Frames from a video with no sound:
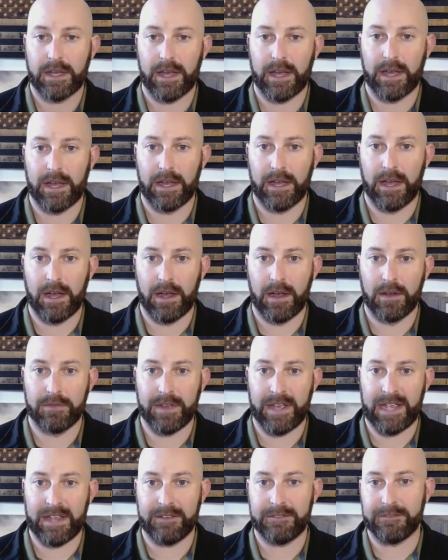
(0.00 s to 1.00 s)
of
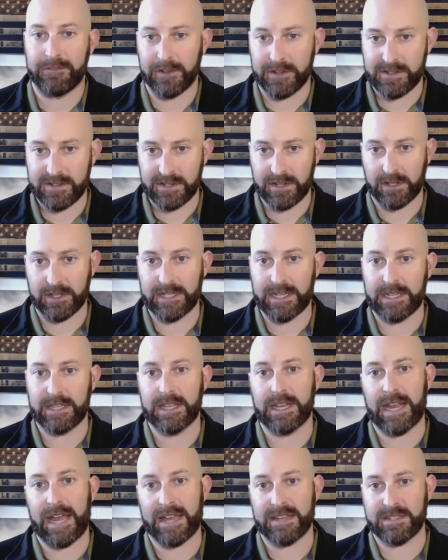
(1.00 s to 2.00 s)
a facility
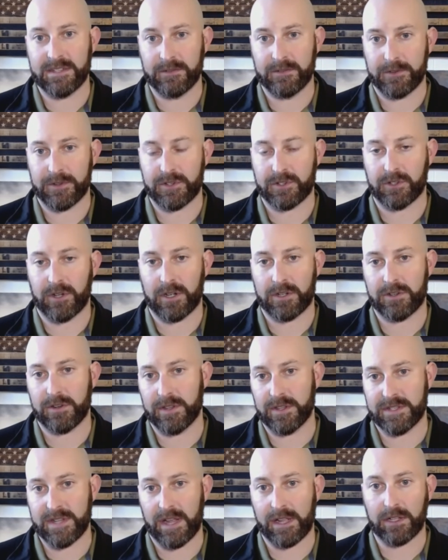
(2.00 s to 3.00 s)
that has infrastructure
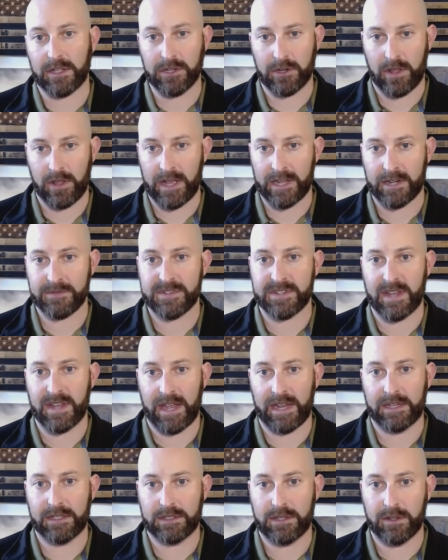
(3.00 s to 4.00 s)
that's got clear line of
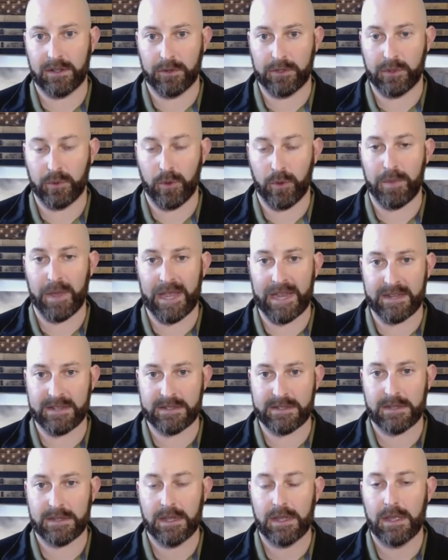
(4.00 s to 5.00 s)
sight to a
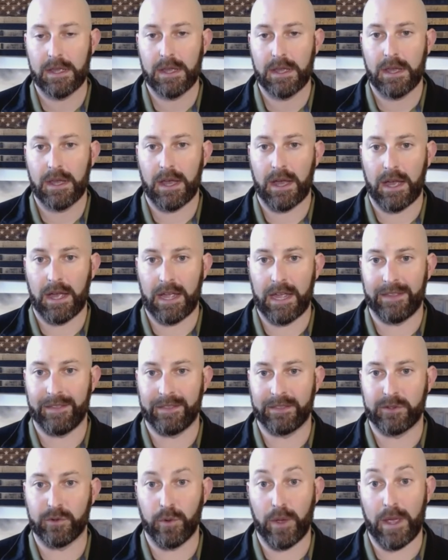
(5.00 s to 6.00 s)
base,
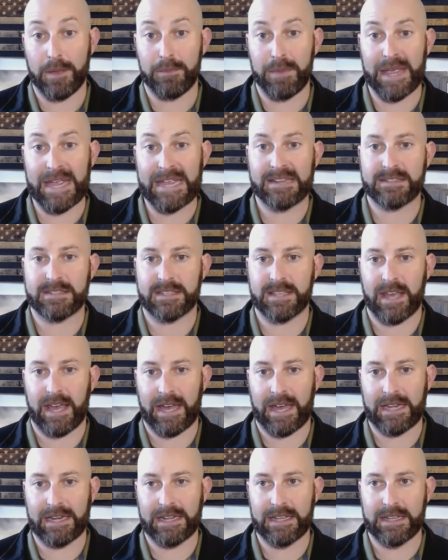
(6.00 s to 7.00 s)
and to a base
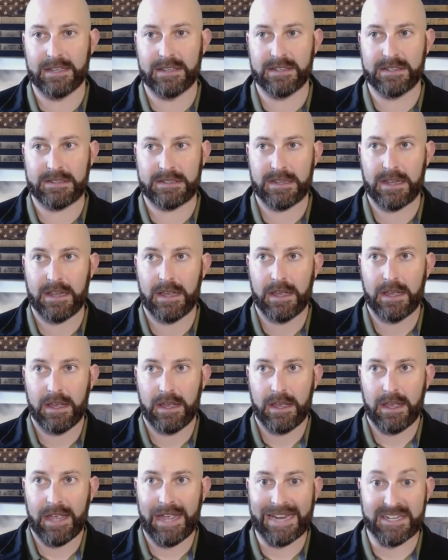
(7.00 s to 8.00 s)
that is
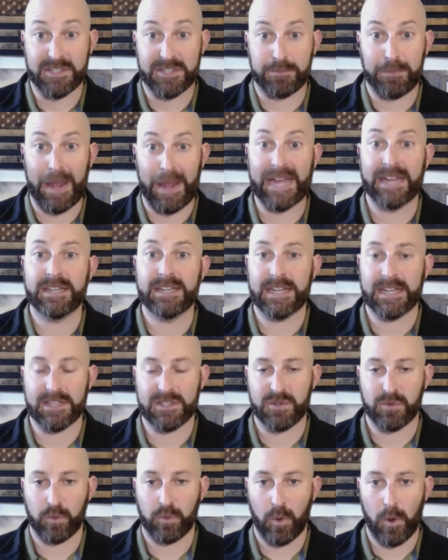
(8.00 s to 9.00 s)
expanding
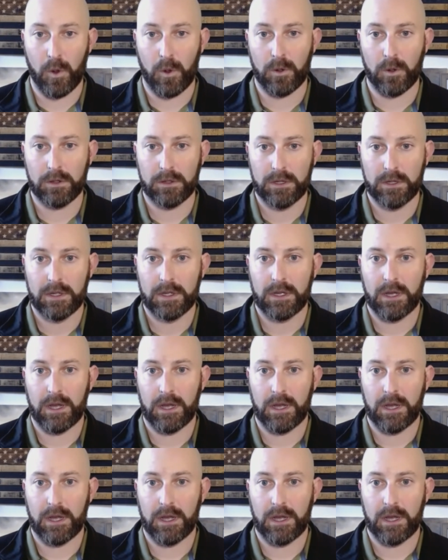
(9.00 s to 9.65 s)
its role